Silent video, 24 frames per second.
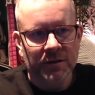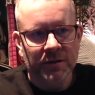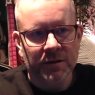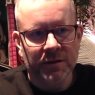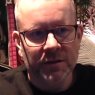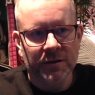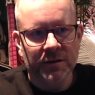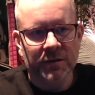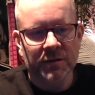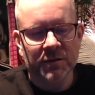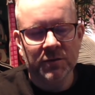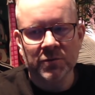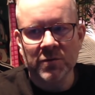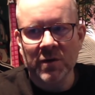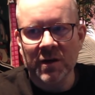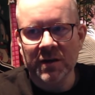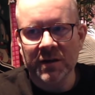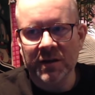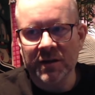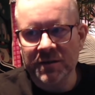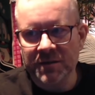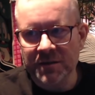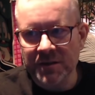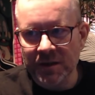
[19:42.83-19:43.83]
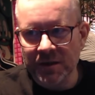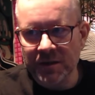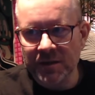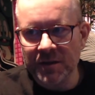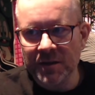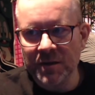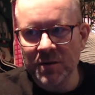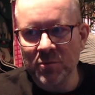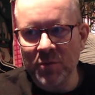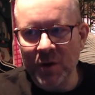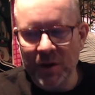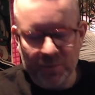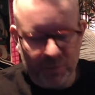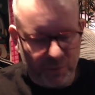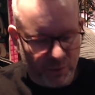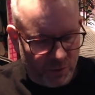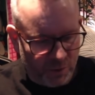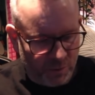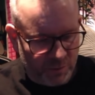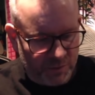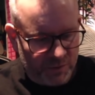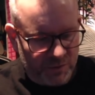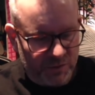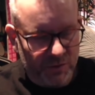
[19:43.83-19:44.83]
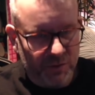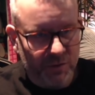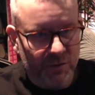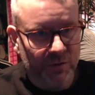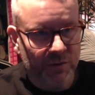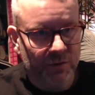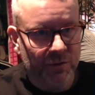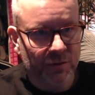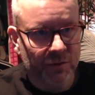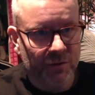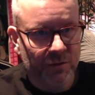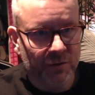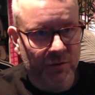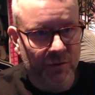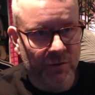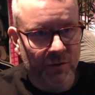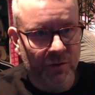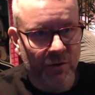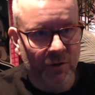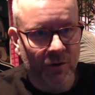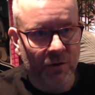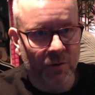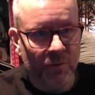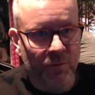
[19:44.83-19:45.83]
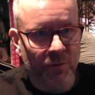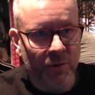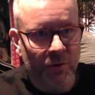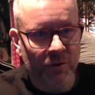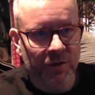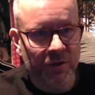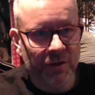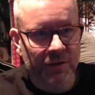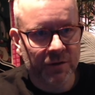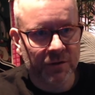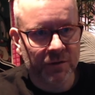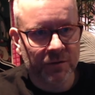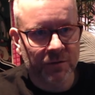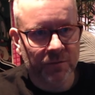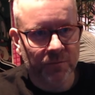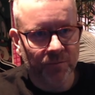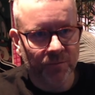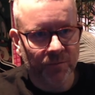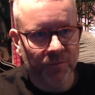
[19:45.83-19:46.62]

in this one and send it in by props to your component.